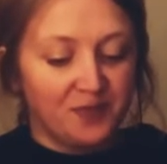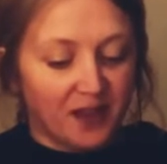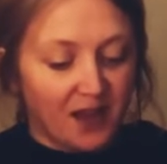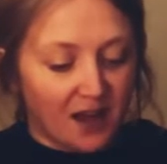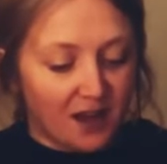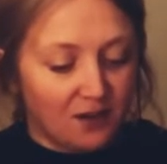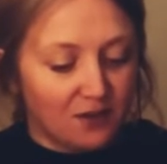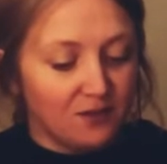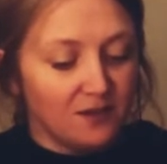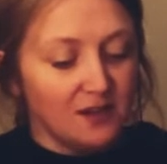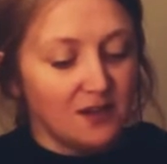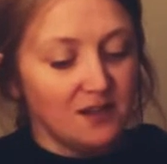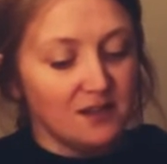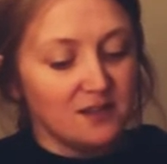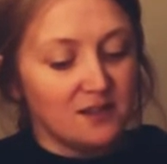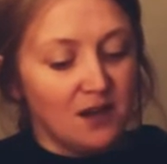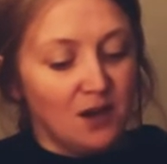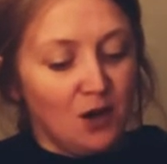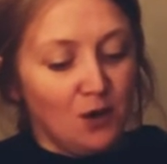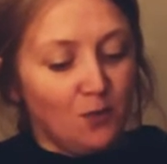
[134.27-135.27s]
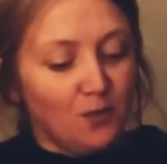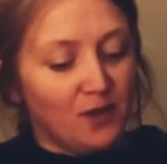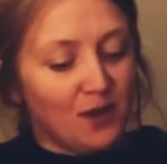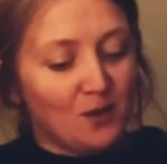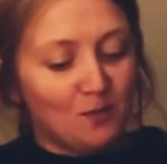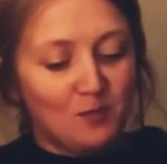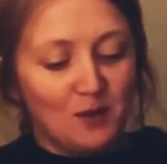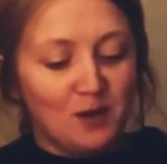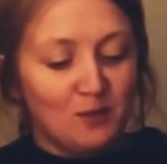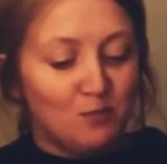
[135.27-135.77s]
galleries.
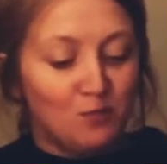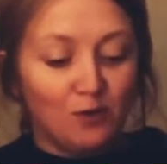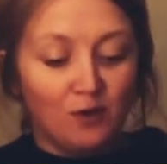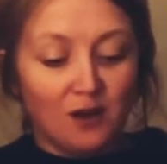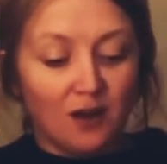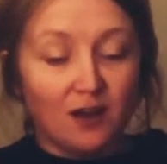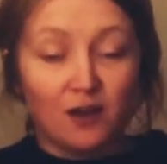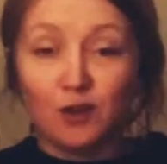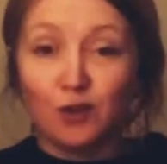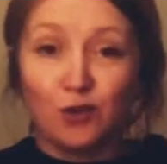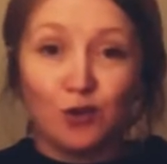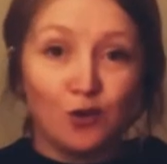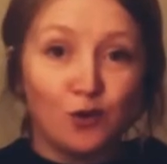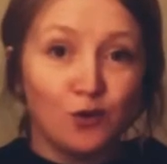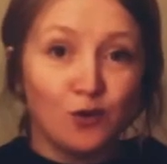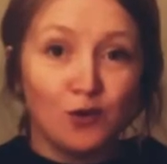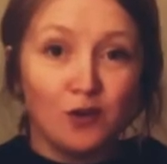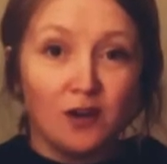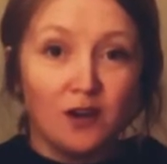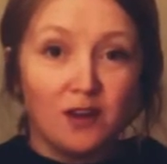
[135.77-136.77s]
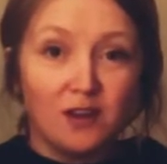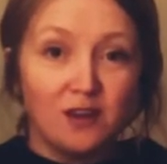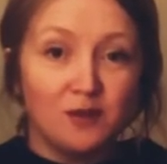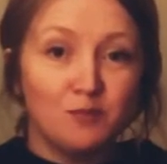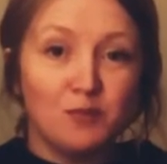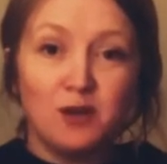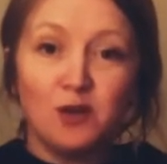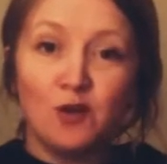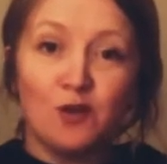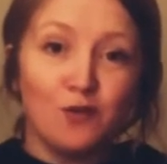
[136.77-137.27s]
Without people like you, there'd
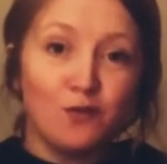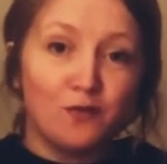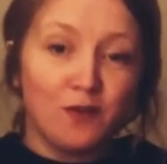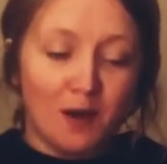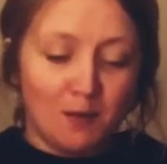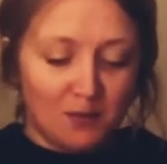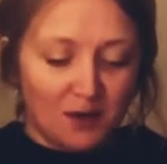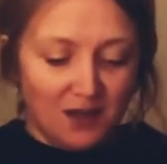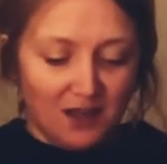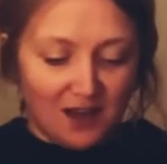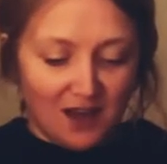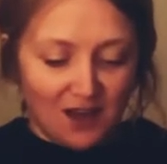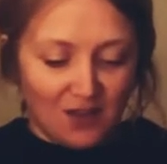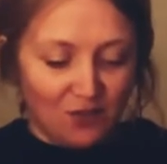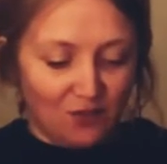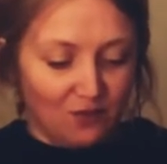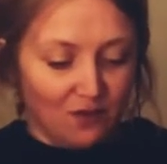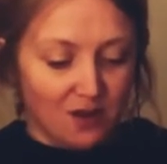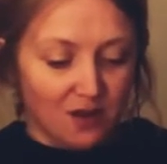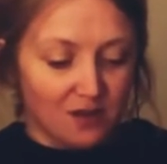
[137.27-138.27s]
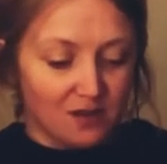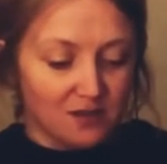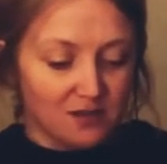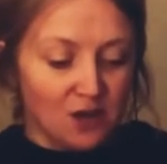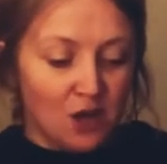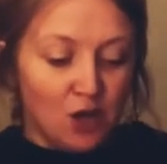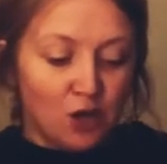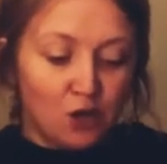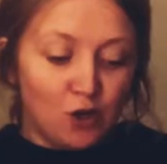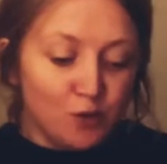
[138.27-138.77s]
be no family gatherings,
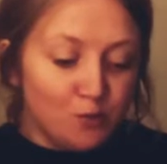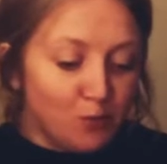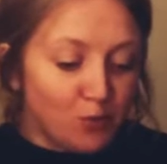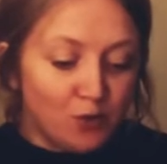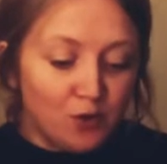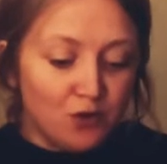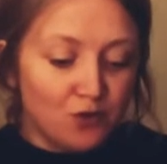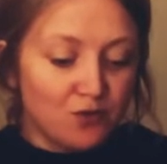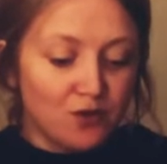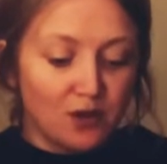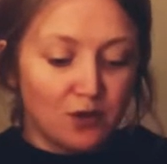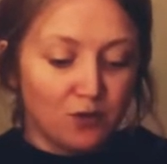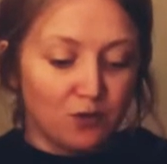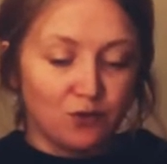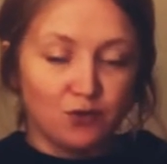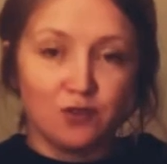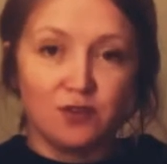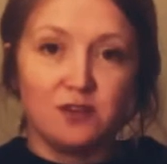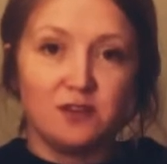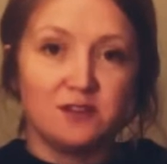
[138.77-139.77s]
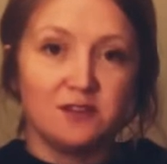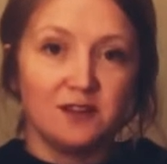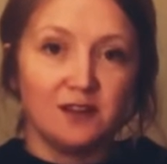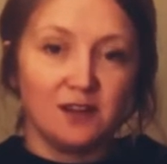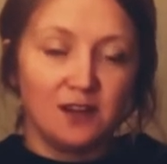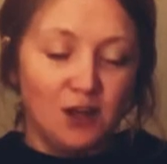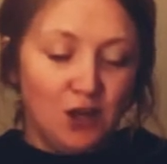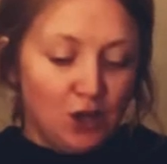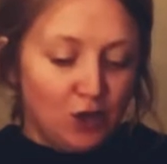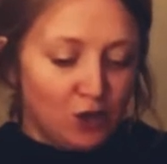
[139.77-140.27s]
no point
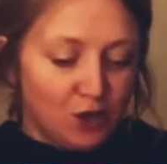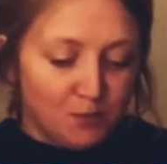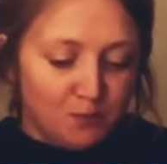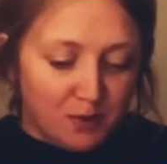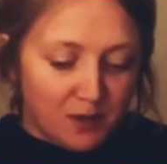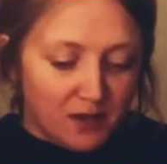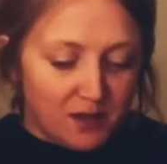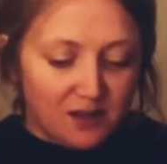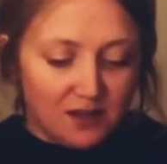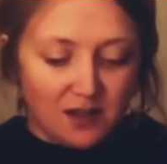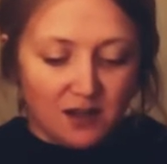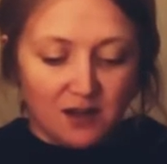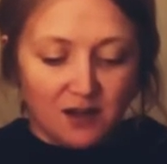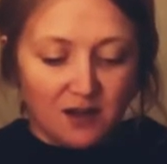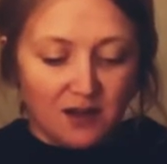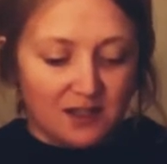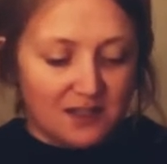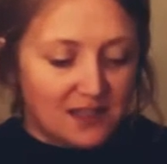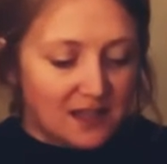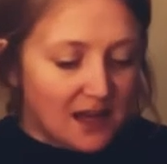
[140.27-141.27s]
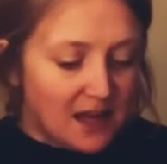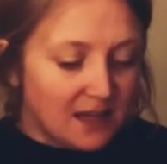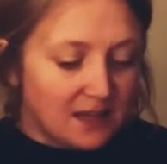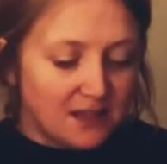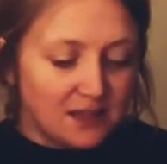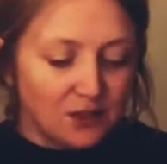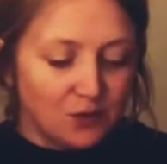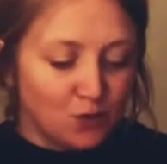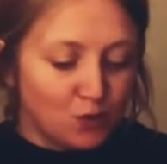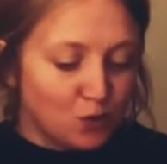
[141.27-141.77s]
trick-or-treating, no birthday cards
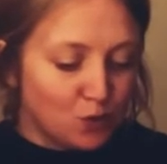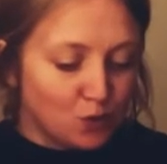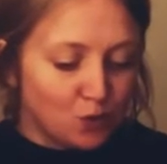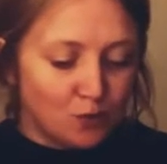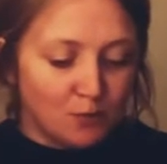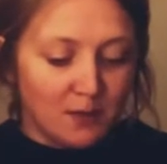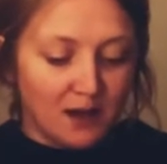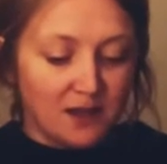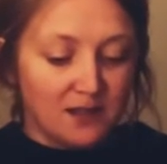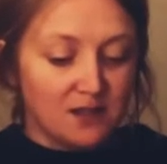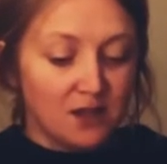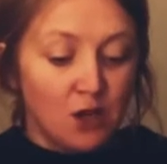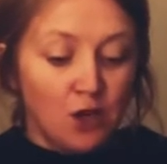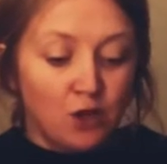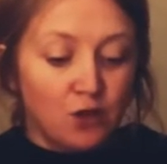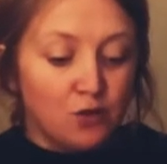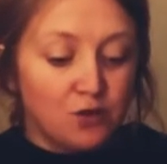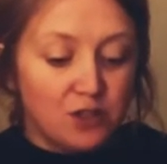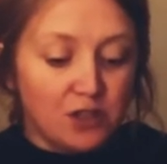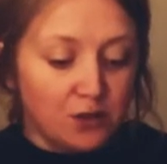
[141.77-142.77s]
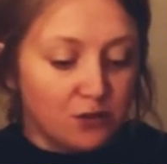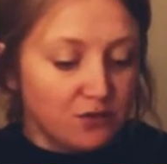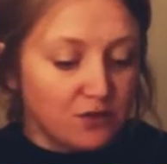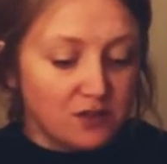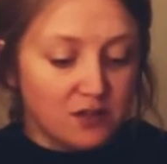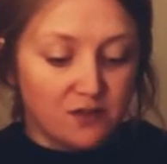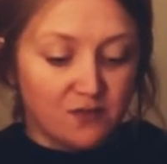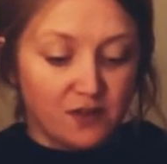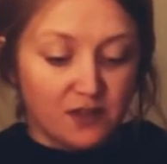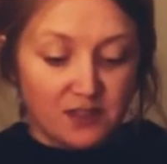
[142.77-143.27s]
landing on doormats, no
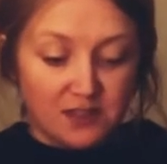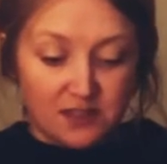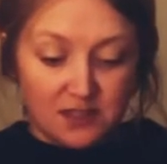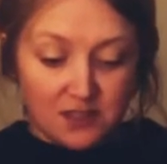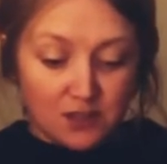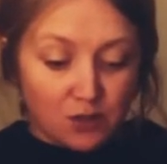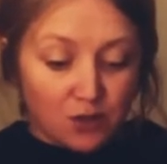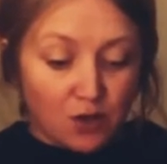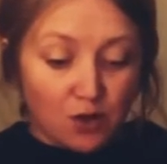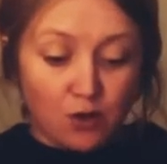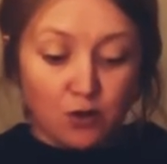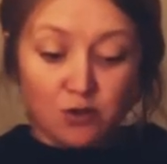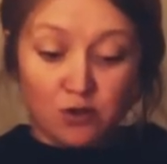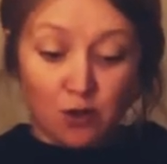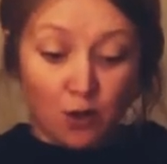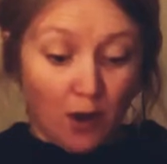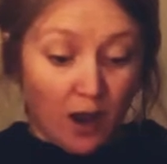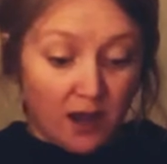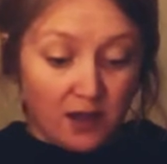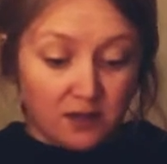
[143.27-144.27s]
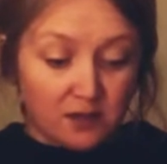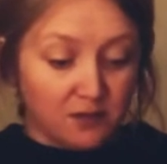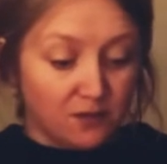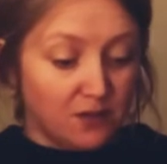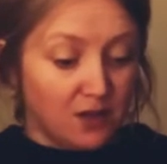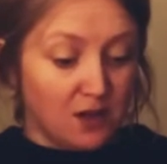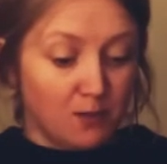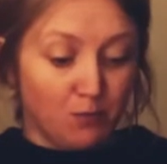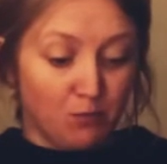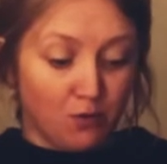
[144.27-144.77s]
children's first discos, no
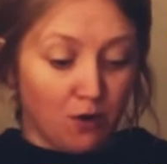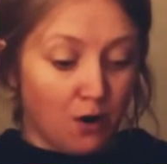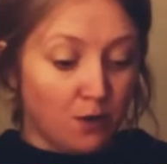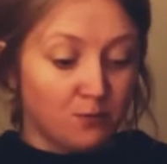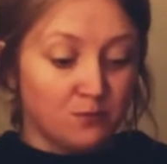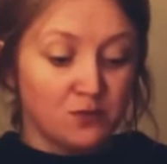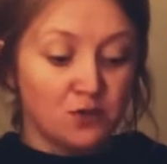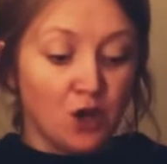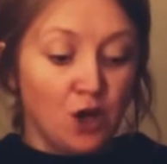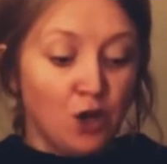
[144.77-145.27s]
end-of-year proms,